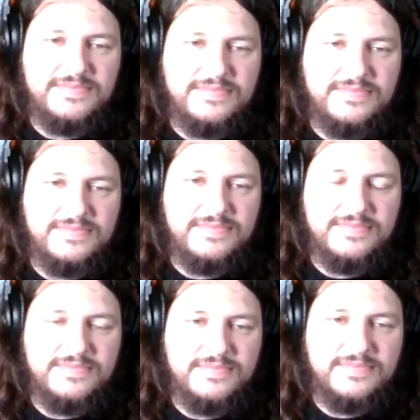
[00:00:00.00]

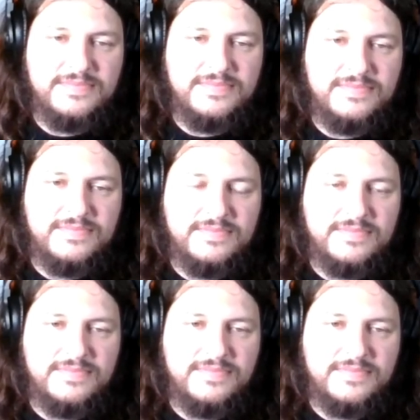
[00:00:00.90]

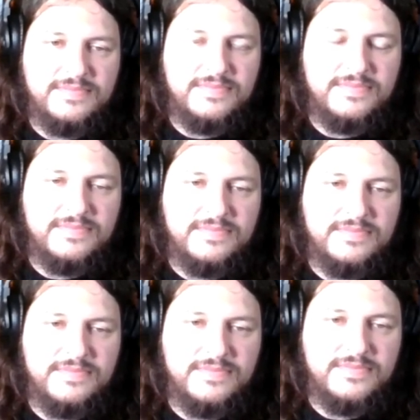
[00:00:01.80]

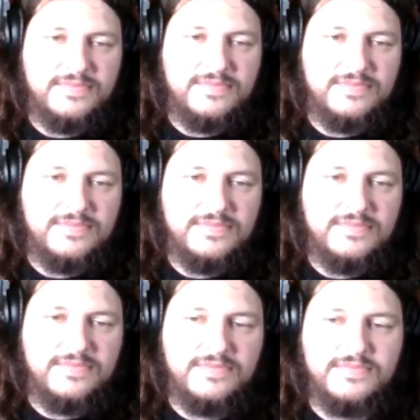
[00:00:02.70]

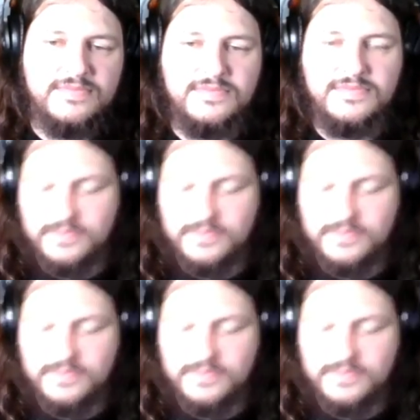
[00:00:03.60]
This person isn't speaking.